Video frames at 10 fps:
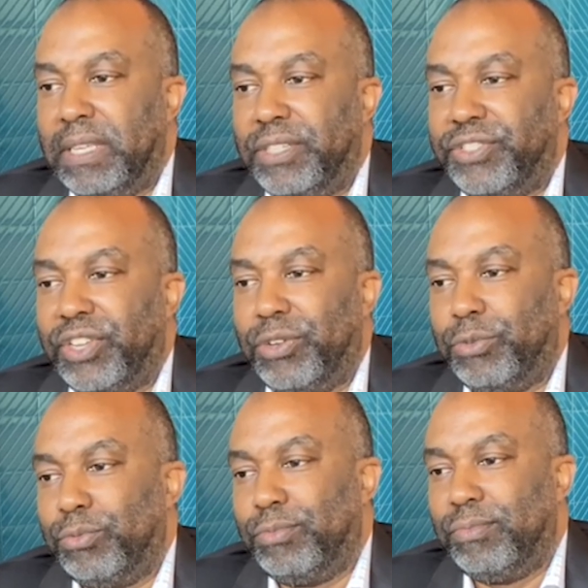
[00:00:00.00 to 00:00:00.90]

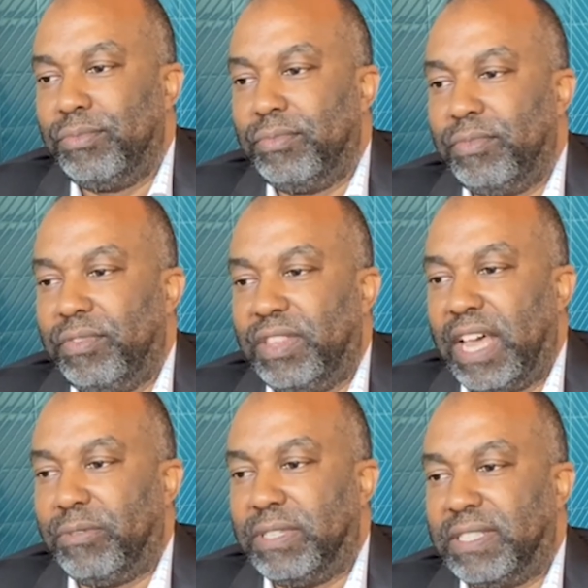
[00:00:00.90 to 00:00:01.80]
So
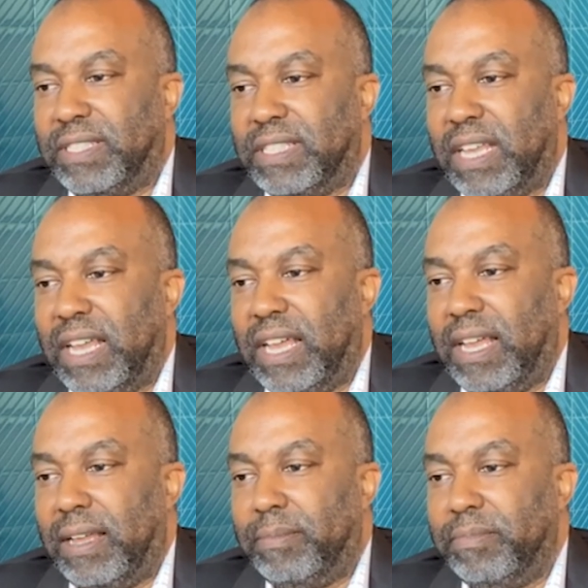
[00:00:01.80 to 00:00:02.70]
that was
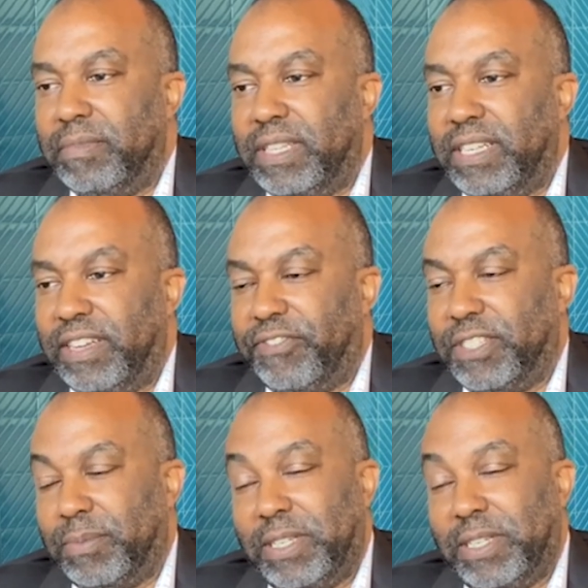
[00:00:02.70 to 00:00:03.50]
the difference.